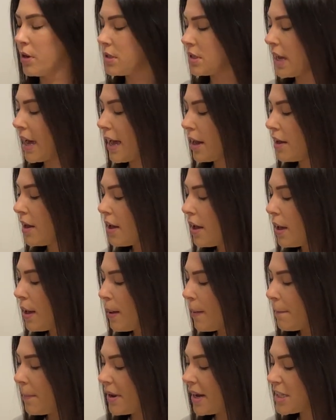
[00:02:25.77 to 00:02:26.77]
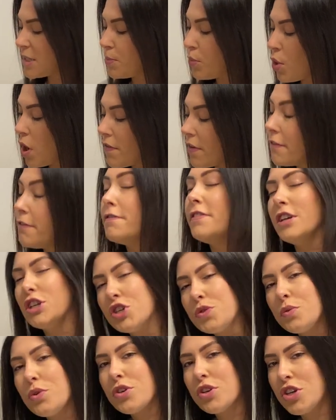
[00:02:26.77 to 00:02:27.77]
side, but it's more of a
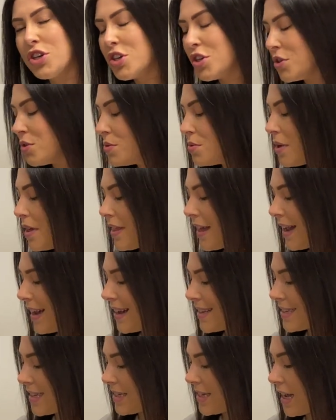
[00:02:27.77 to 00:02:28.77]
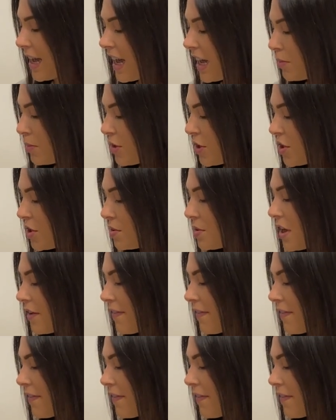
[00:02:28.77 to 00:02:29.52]
visual cue than it is a time cue, if